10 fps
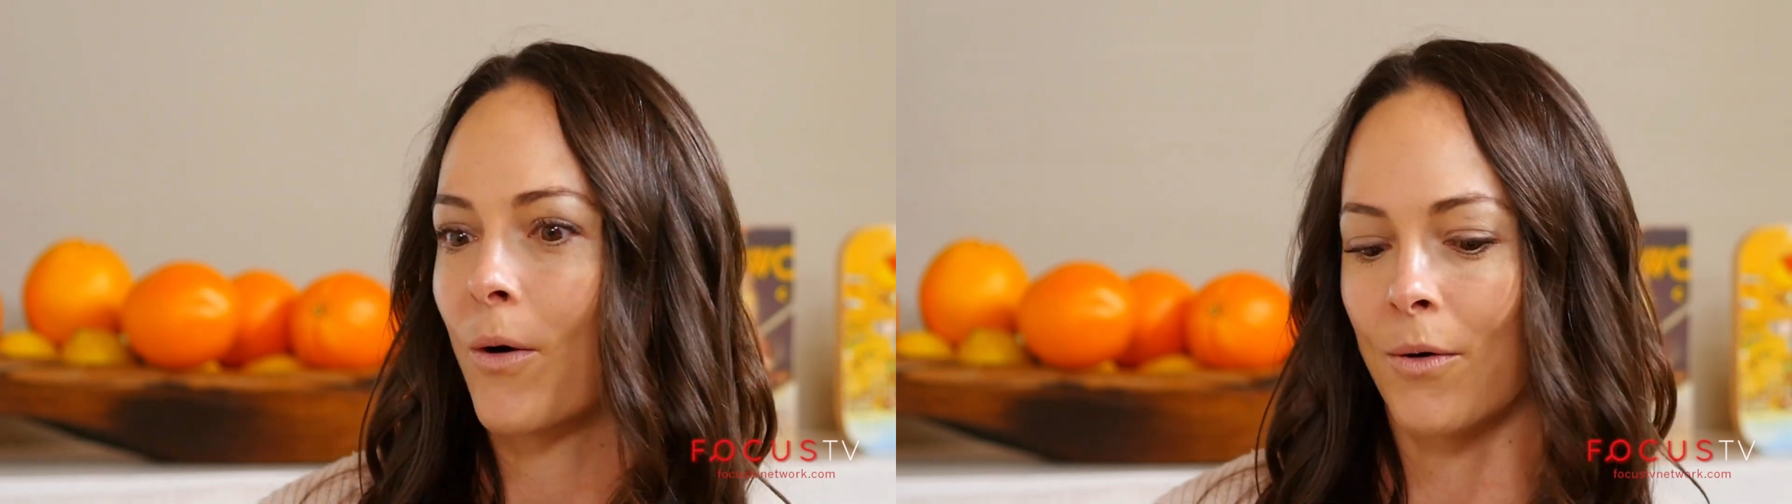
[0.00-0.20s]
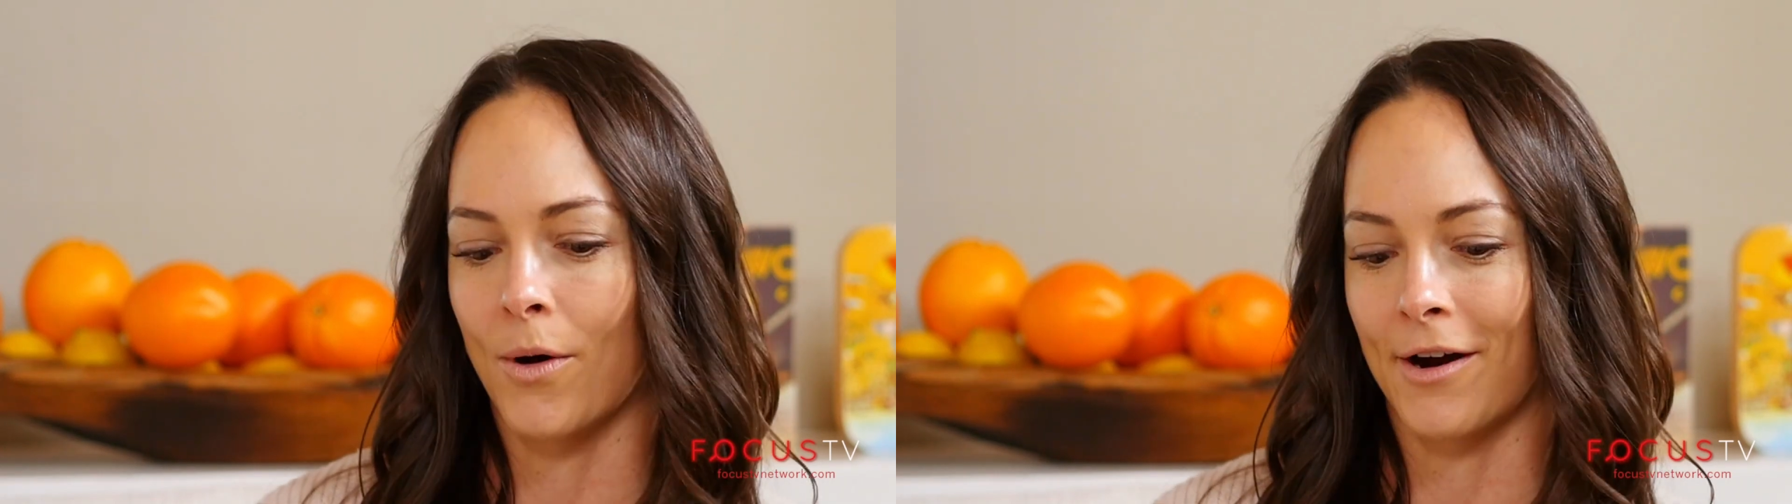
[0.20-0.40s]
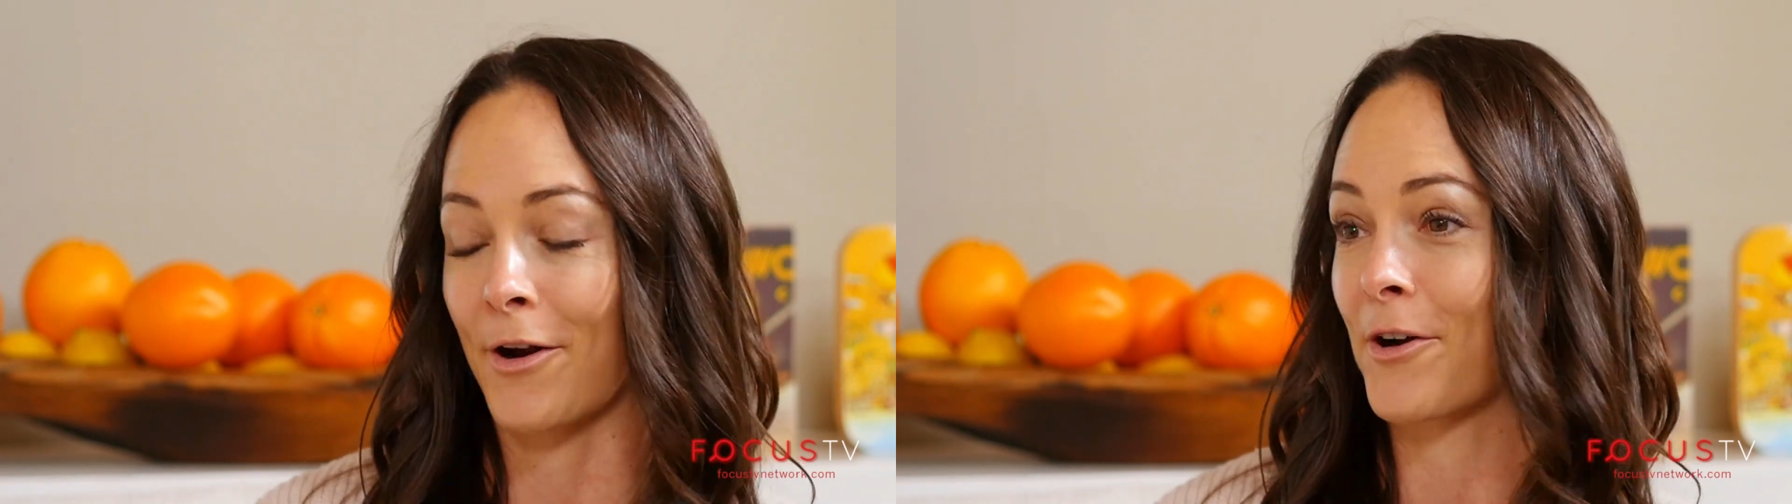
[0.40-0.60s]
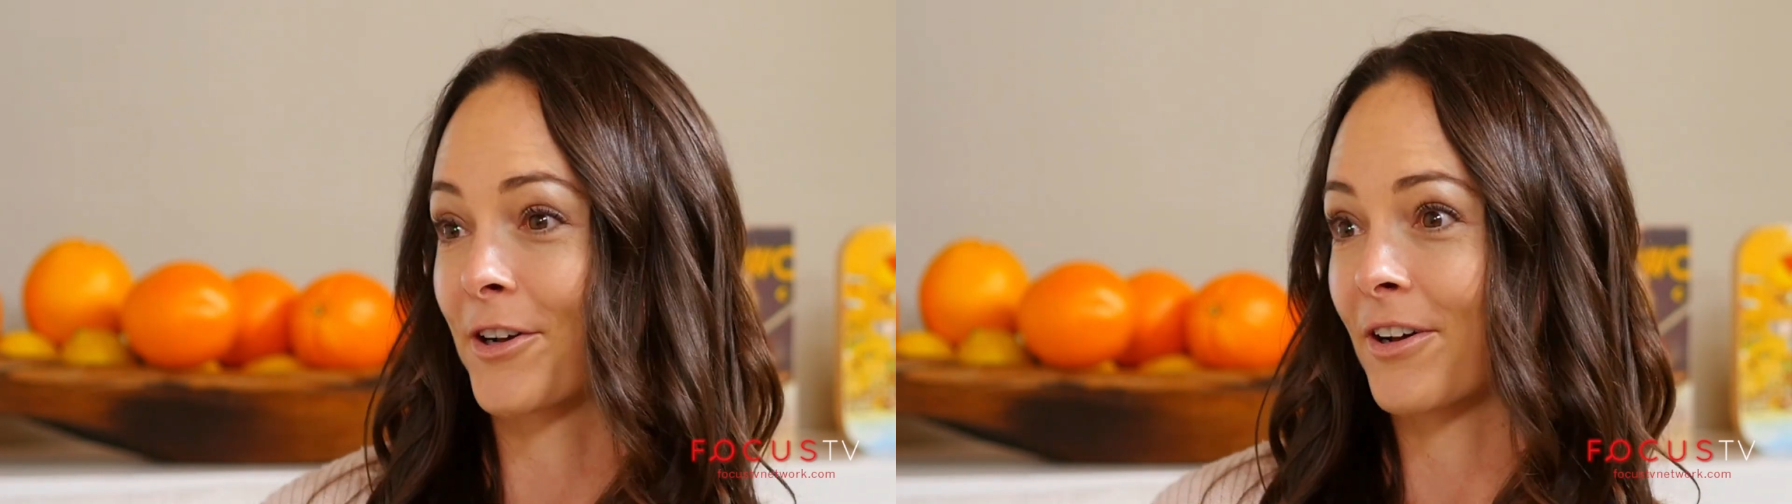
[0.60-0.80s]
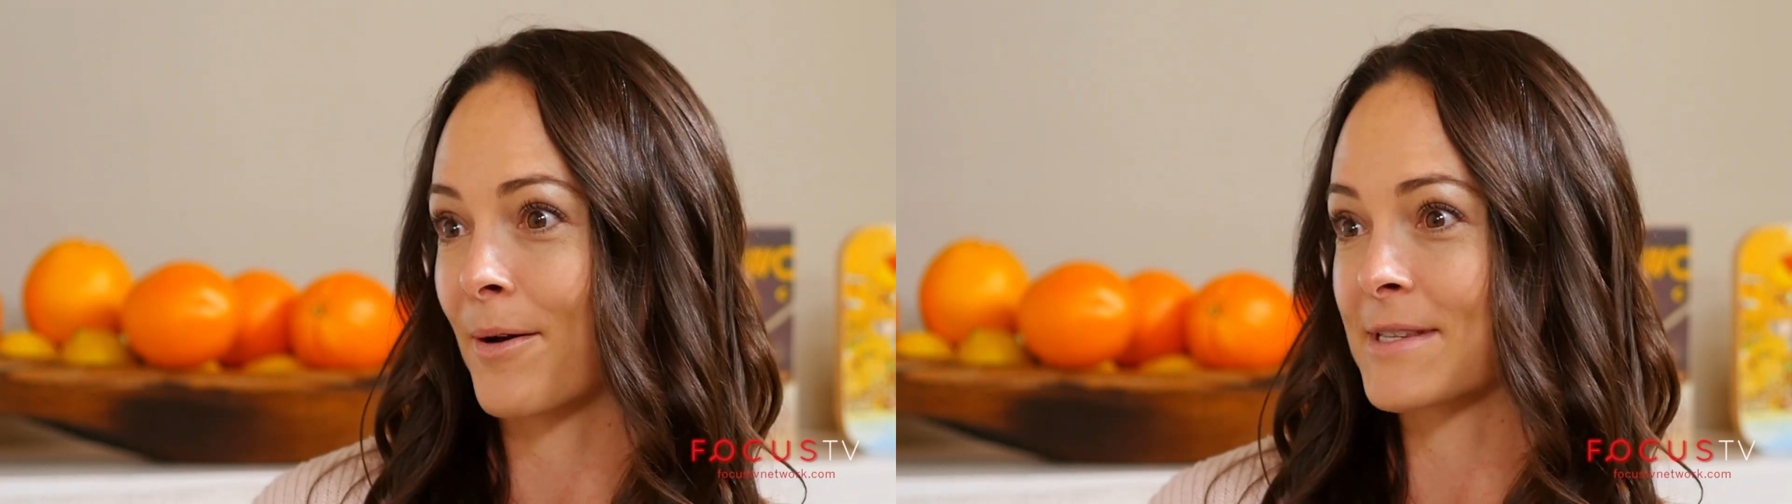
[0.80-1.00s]
or an
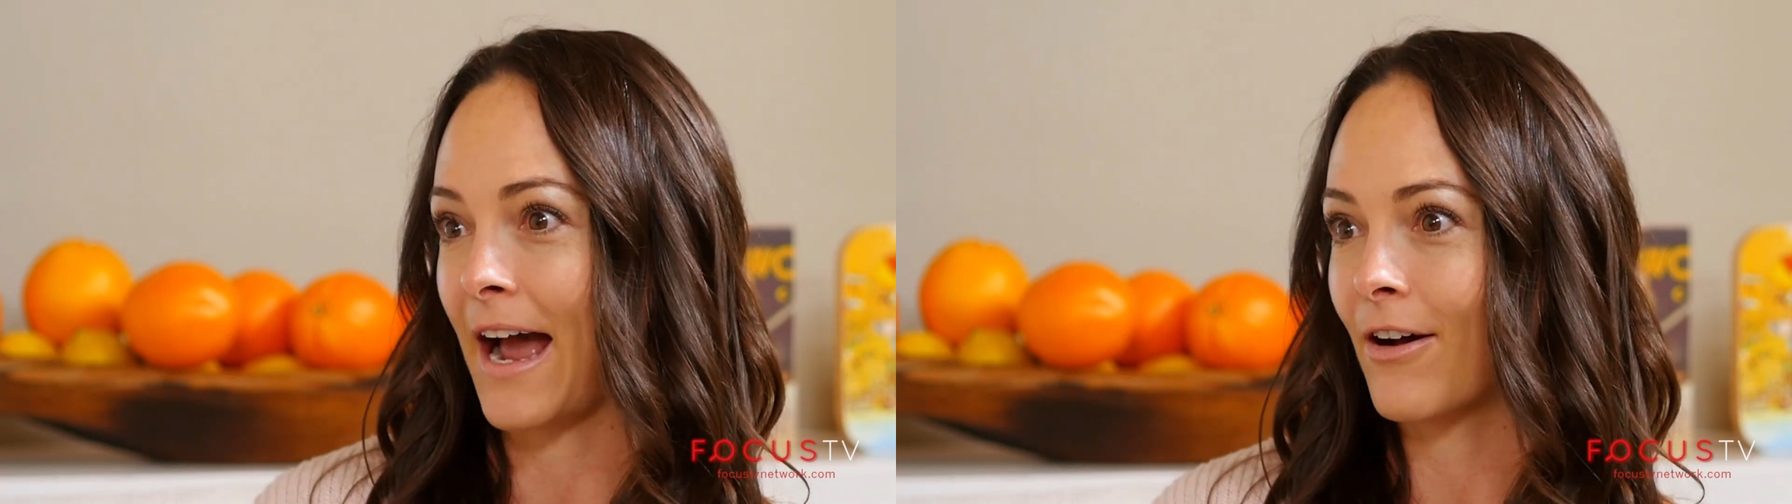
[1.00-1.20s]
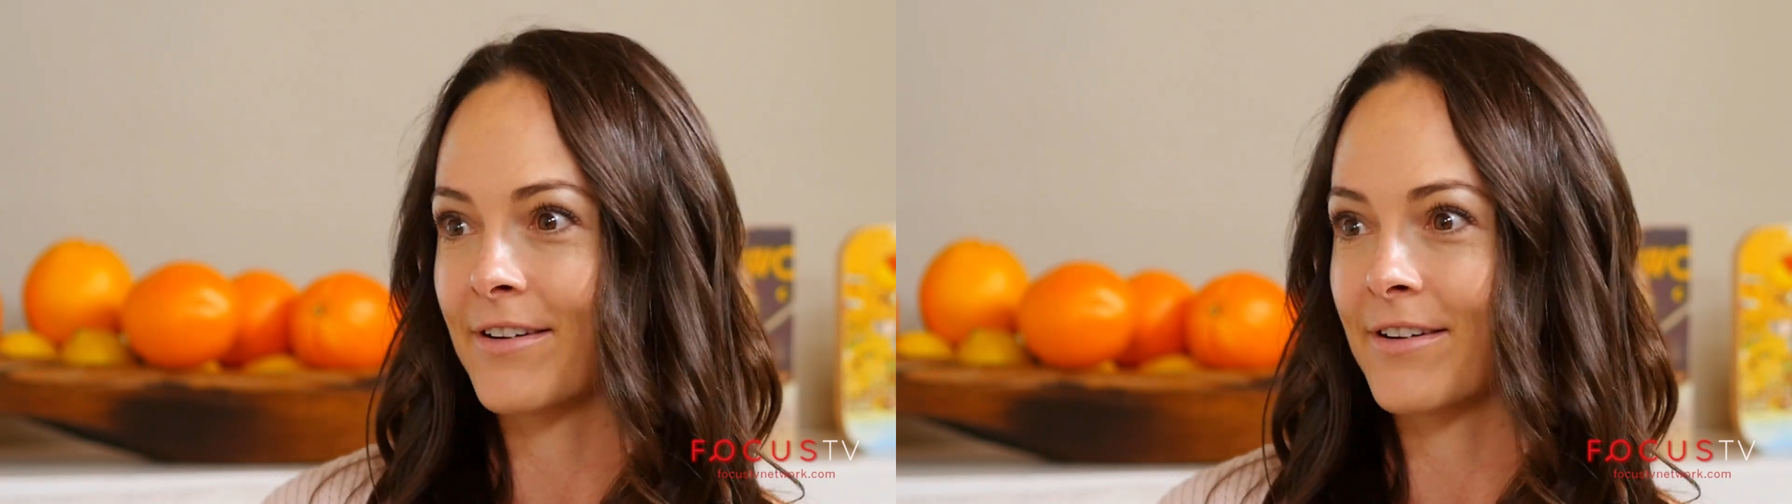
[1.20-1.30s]
article comes out